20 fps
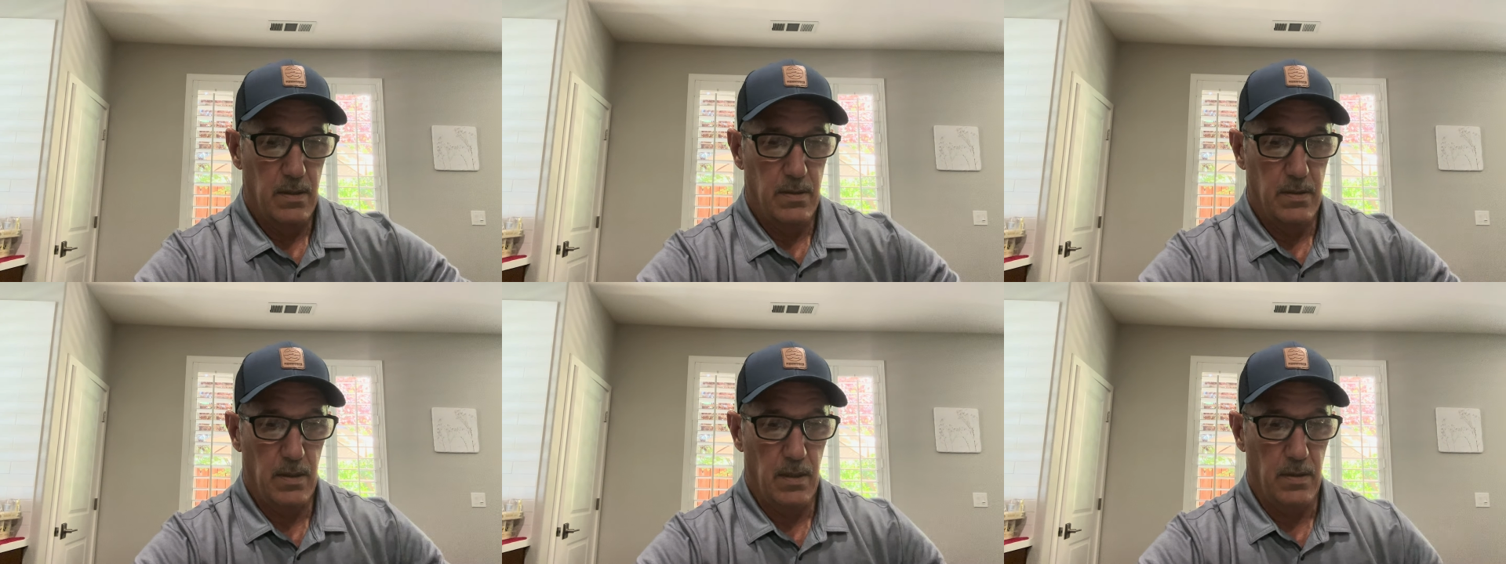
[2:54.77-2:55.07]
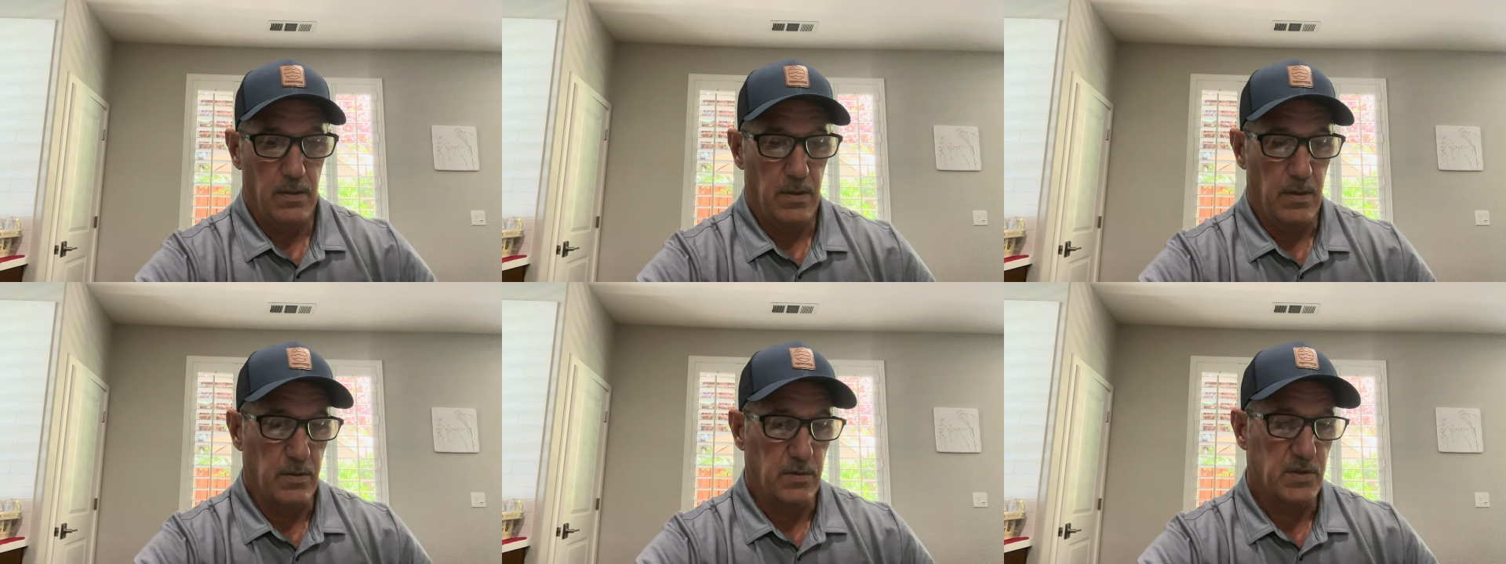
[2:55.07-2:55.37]

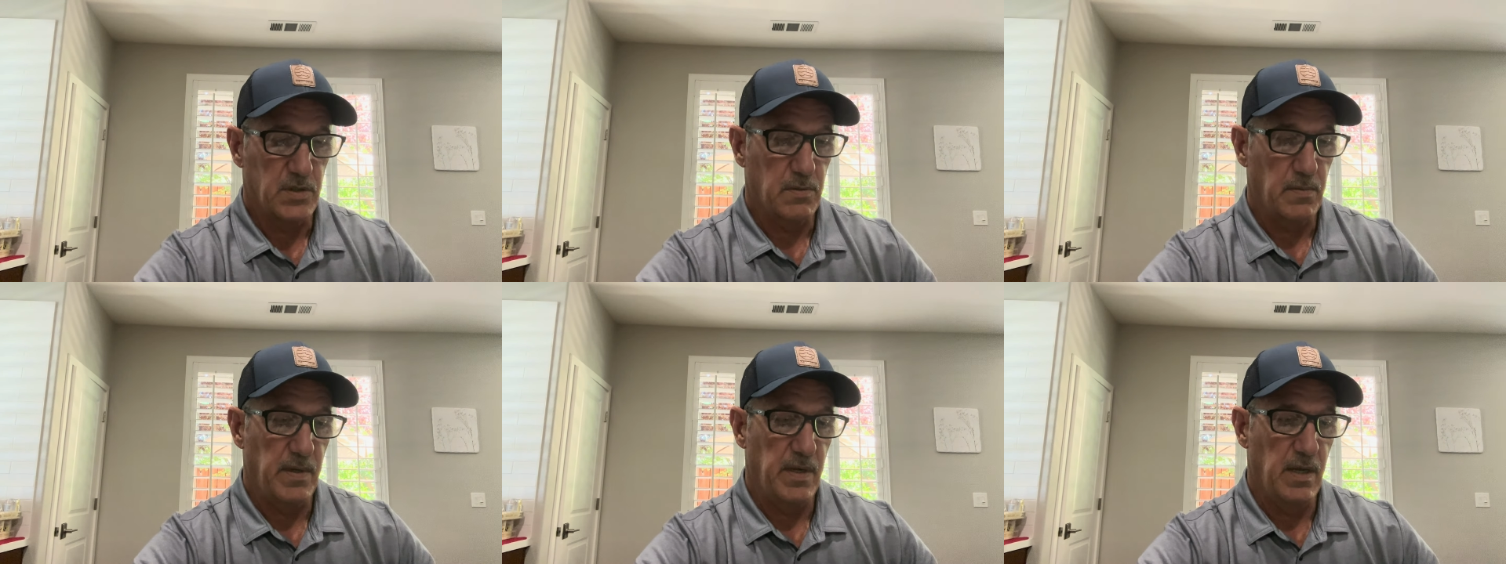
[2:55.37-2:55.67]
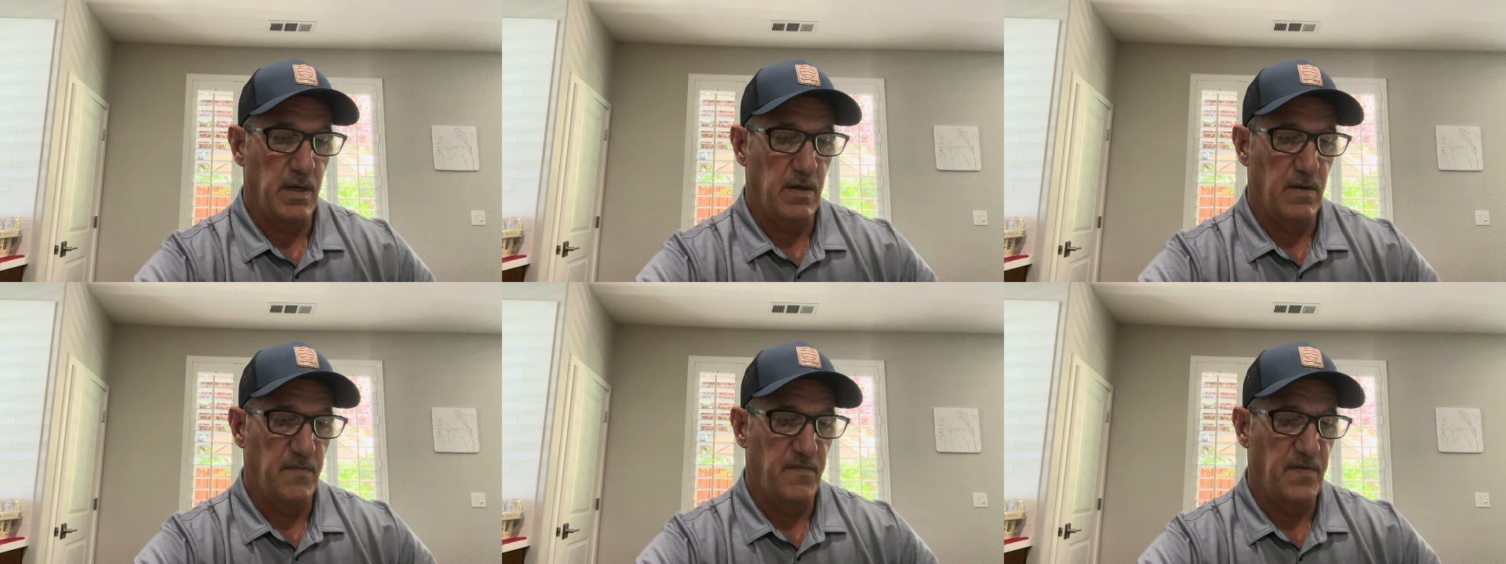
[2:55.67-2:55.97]
Oh no, it's
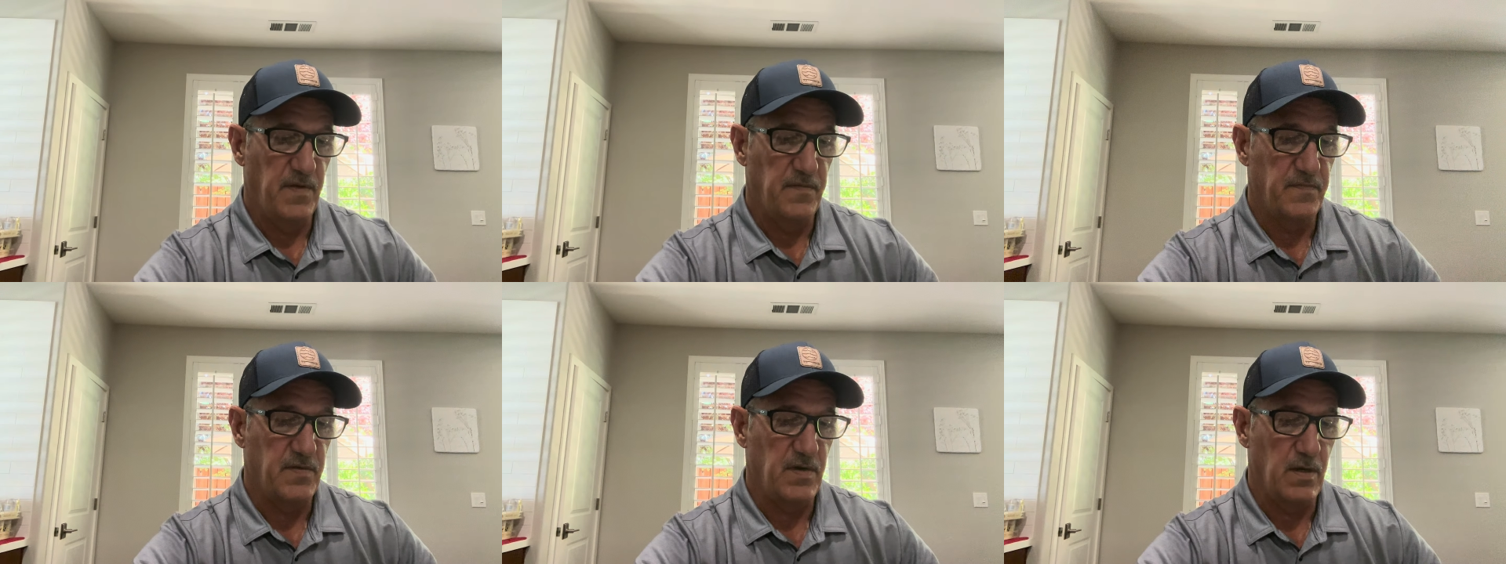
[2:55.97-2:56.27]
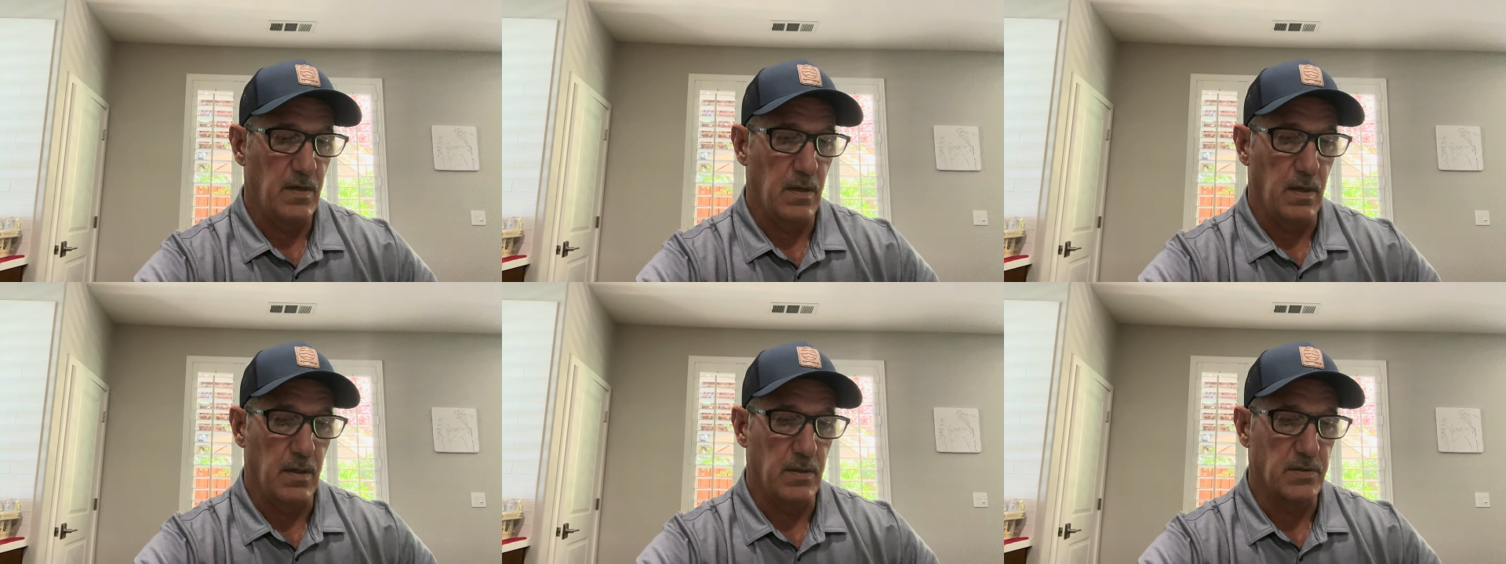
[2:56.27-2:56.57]
350
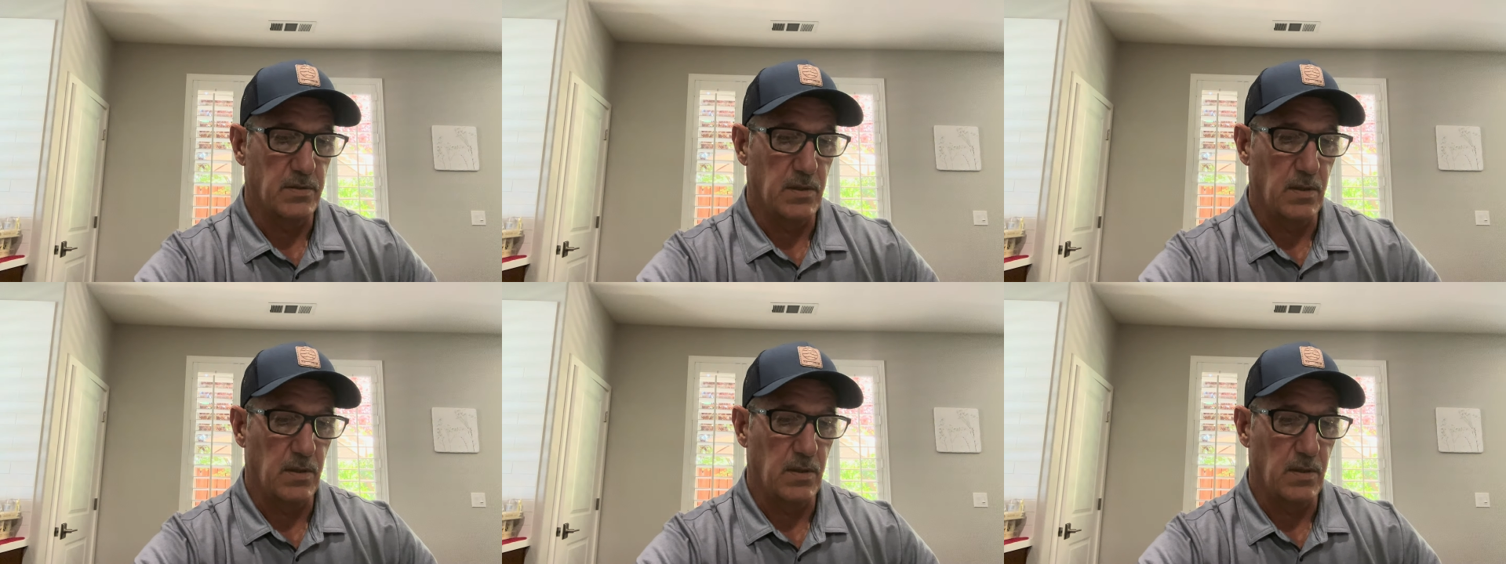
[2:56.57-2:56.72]
yards.